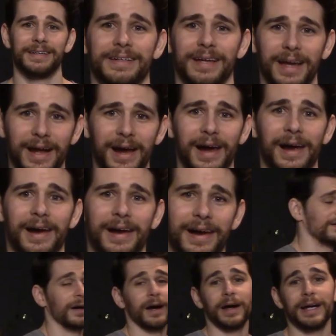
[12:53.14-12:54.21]
Yeah.
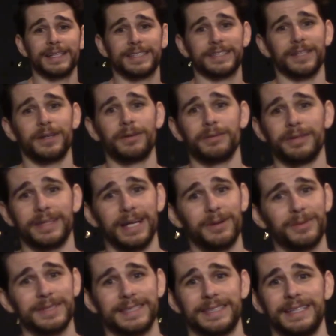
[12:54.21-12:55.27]
Alright, so that
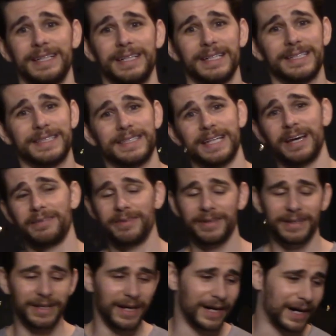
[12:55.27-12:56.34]
was the 7